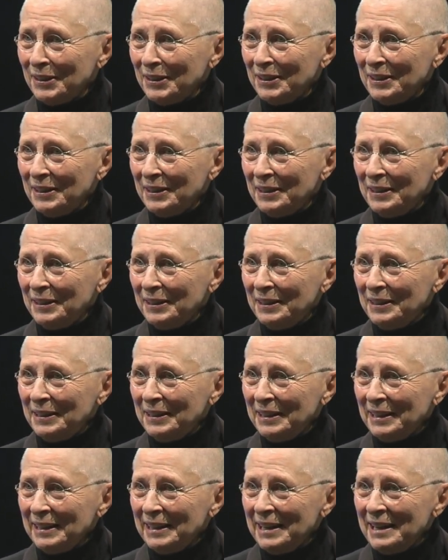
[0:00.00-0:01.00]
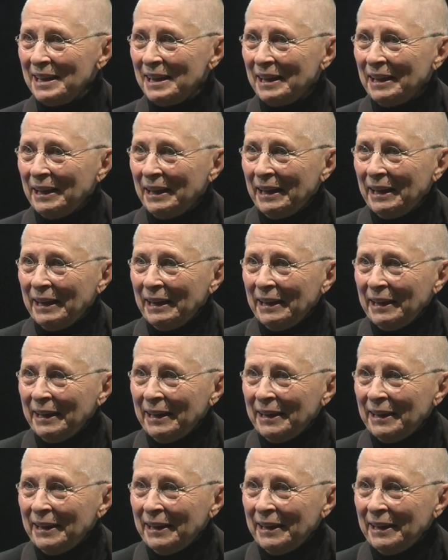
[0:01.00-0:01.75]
[no speech]